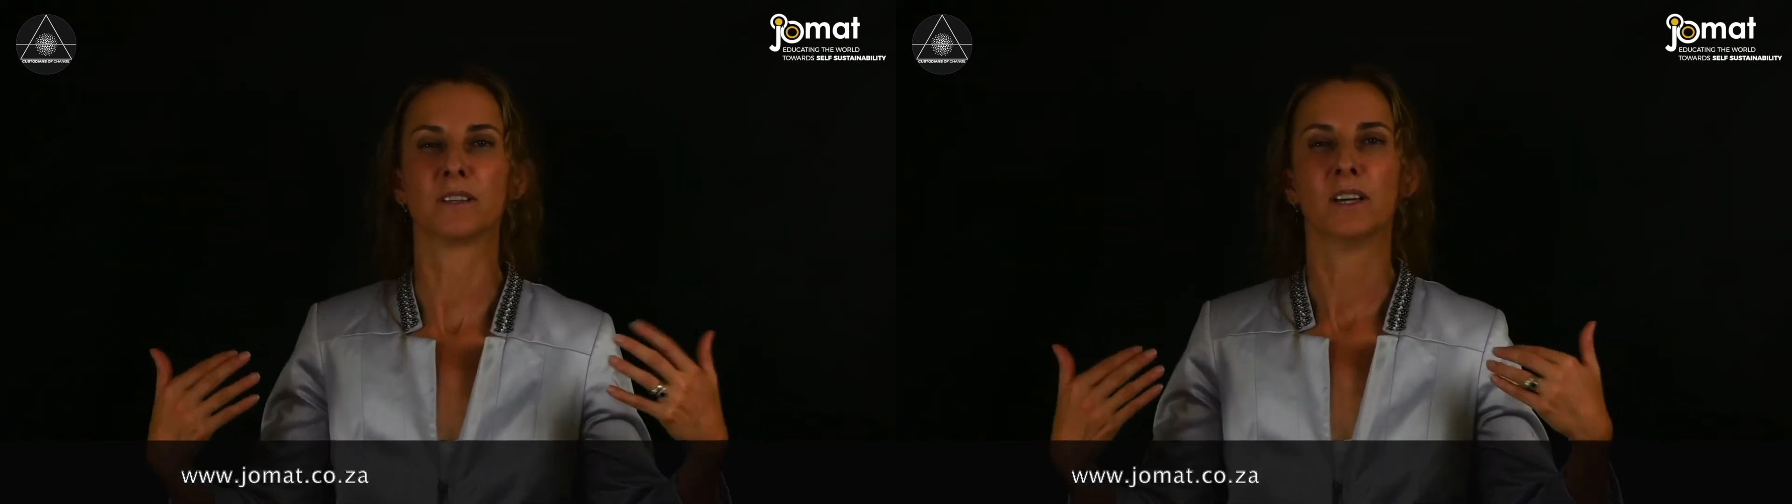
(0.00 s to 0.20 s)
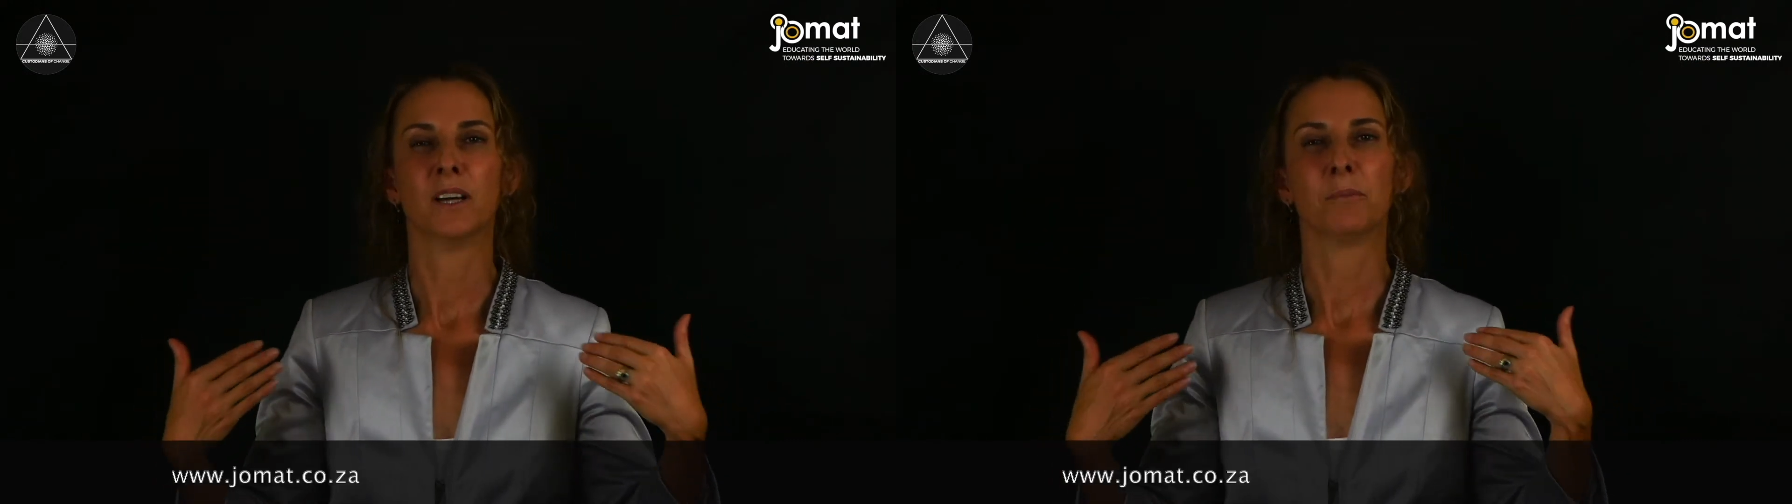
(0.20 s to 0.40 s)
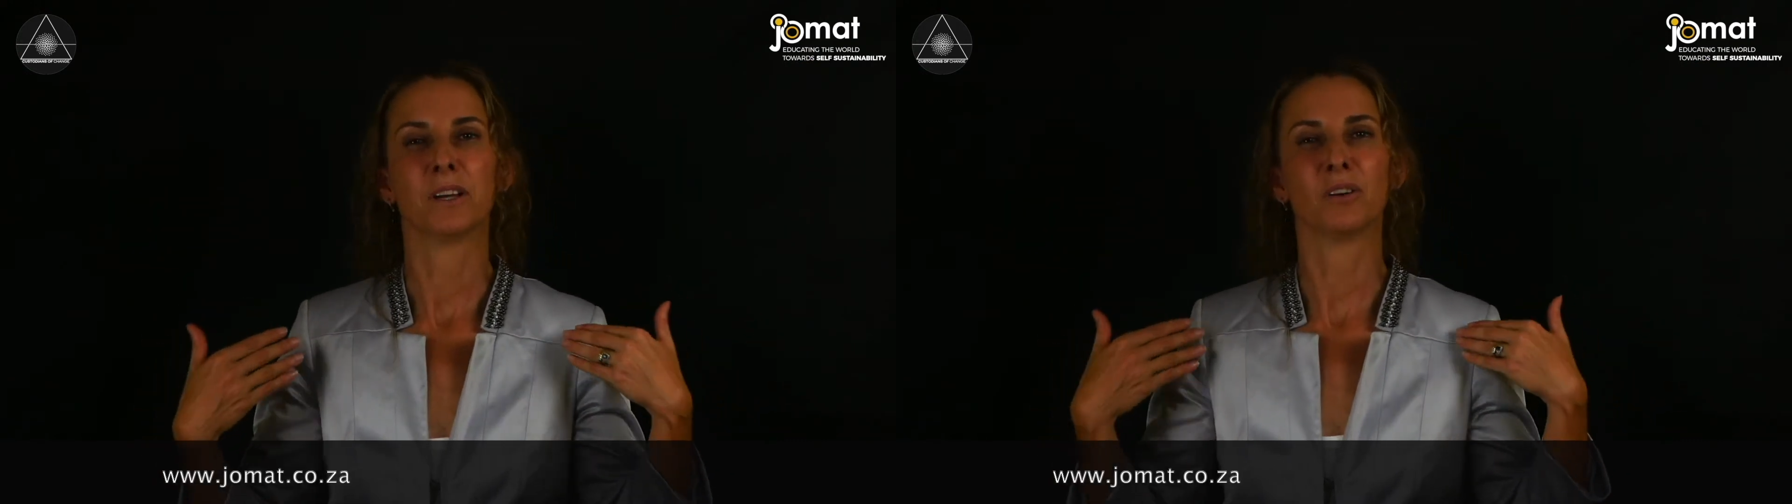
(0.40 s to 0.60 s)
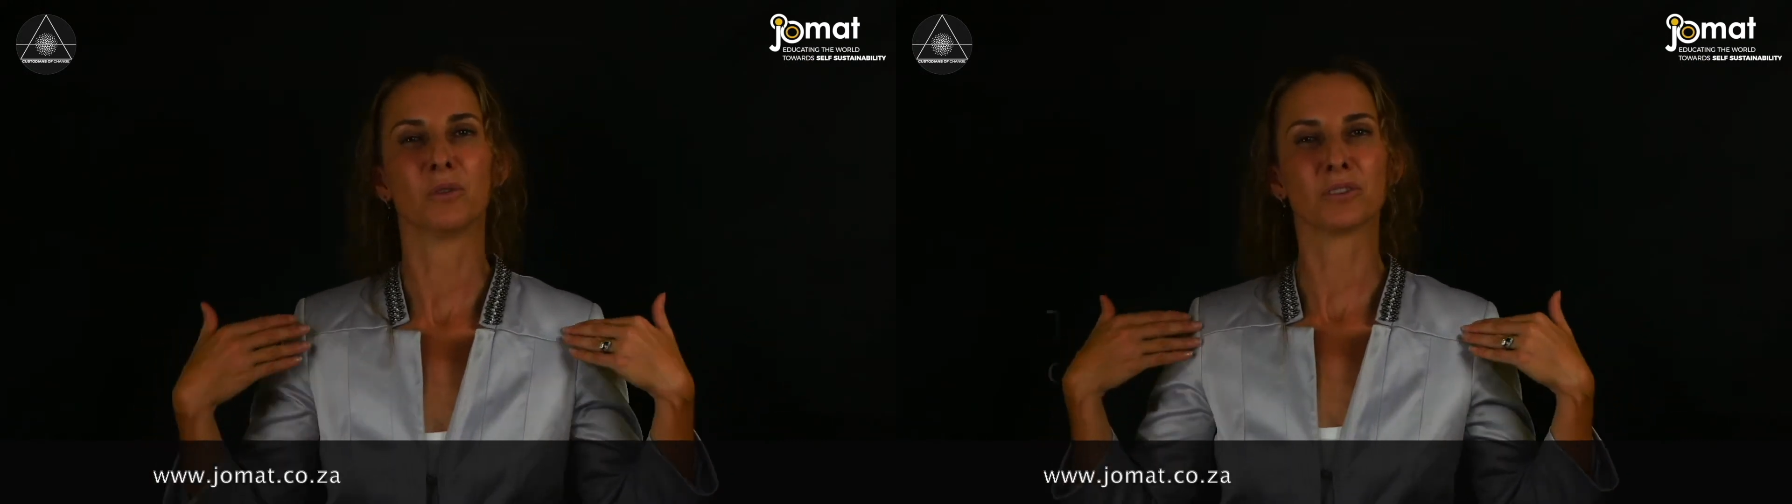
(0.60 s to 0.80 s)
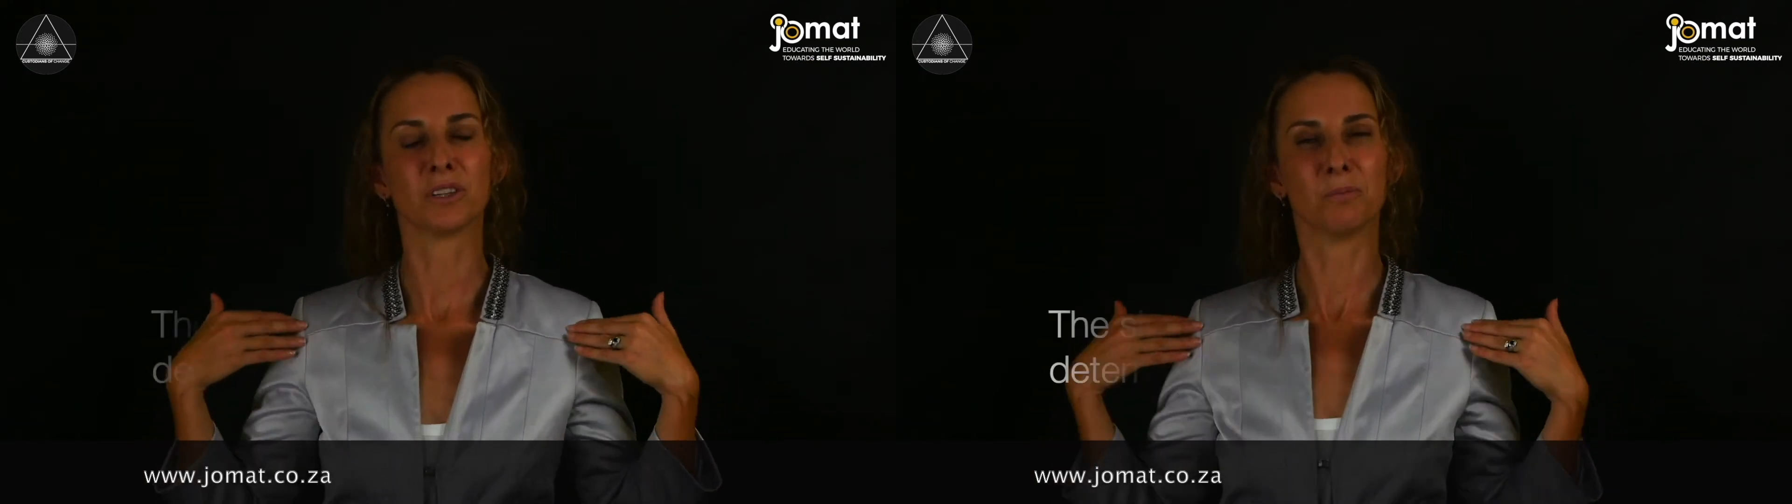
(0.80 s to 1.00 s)
but it
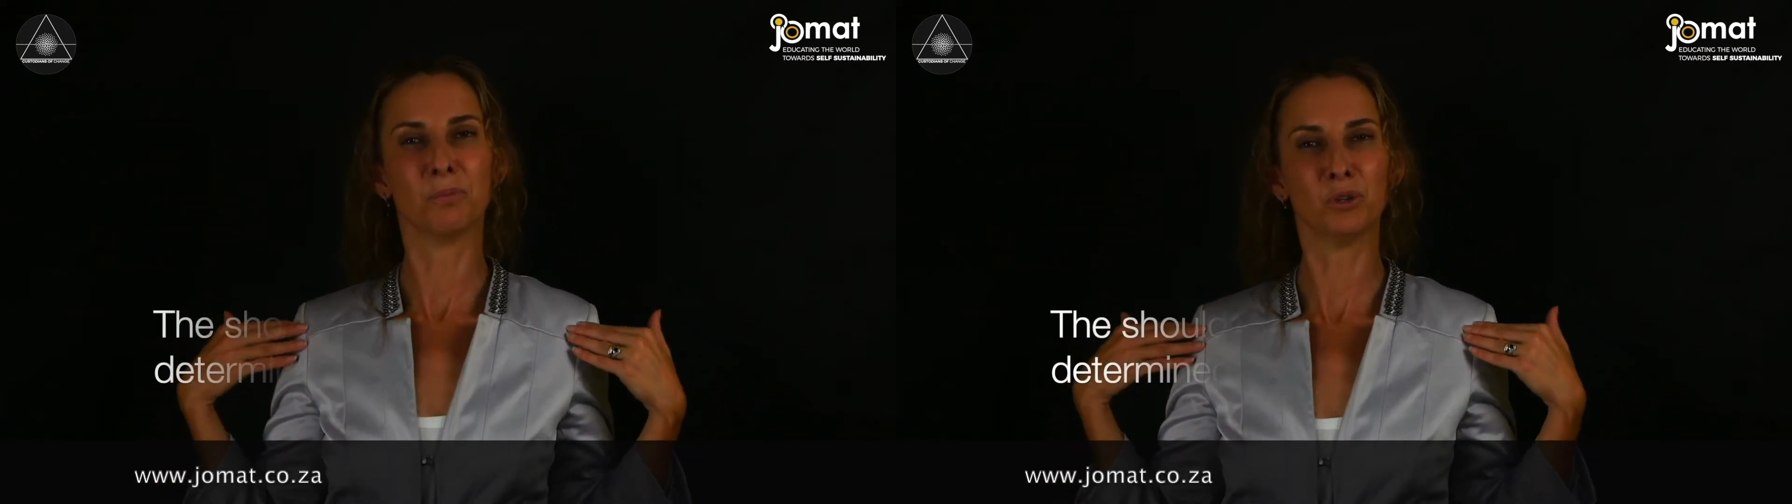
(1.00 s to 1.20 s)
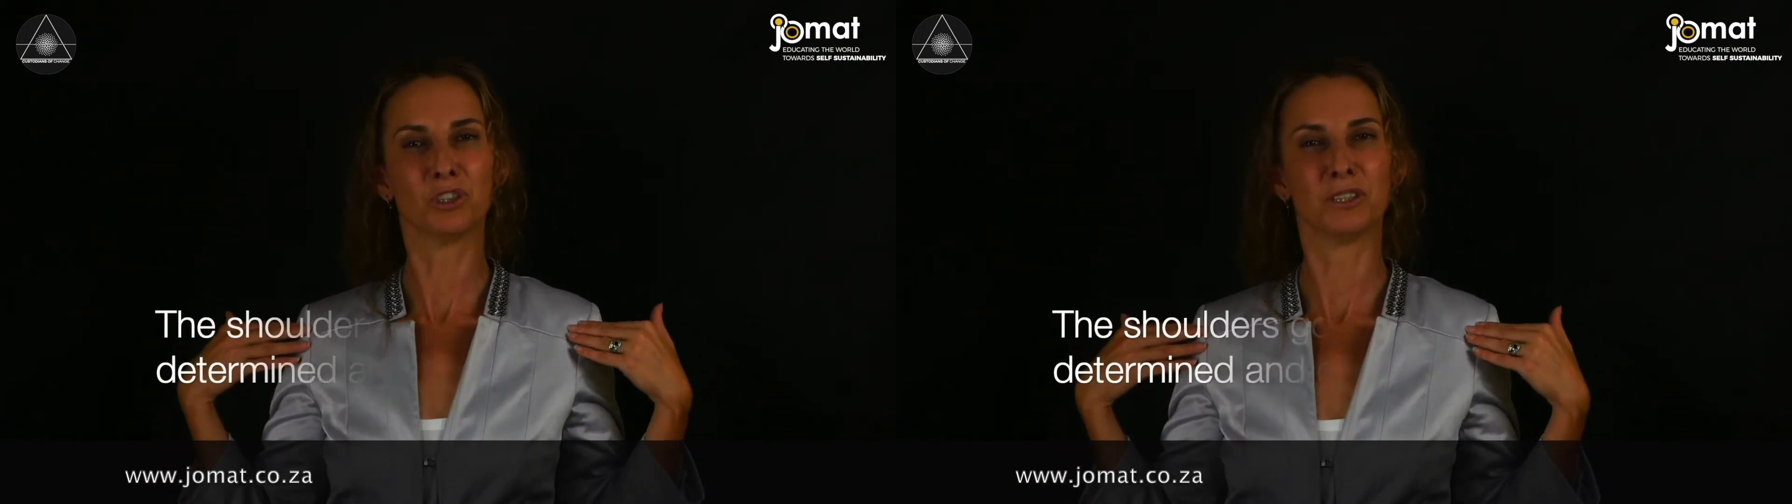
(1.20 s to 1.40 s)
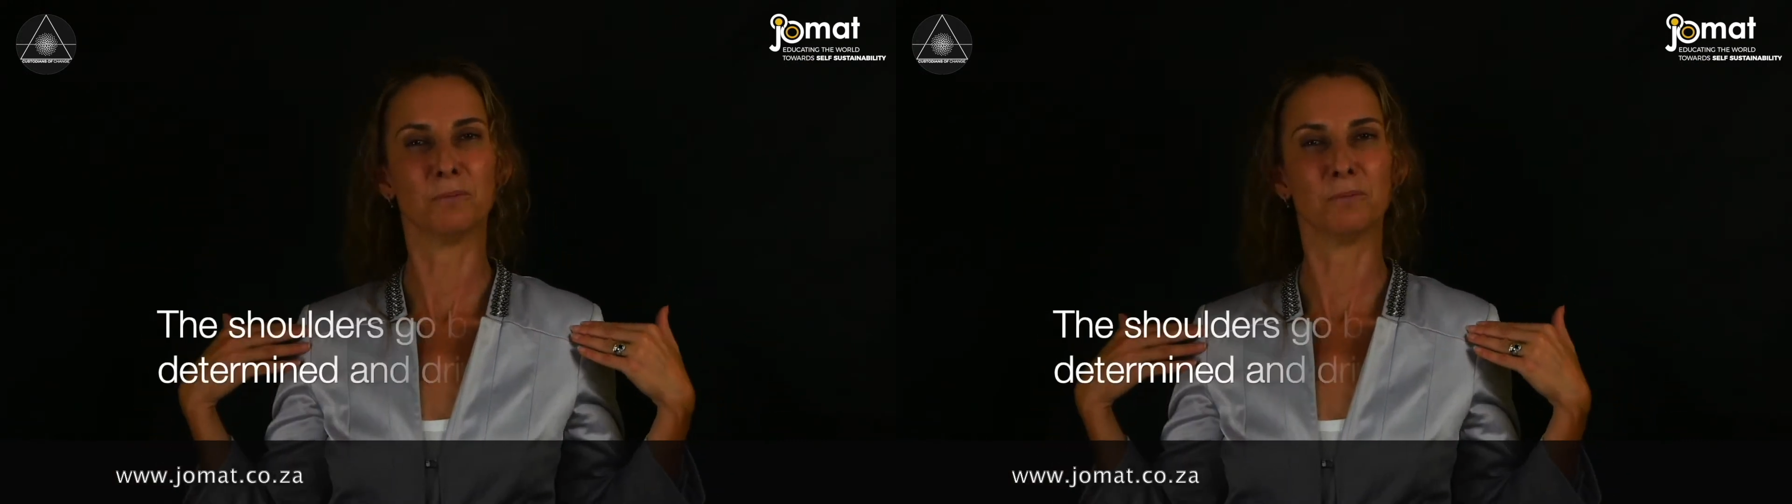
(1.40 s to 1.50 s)
also pushed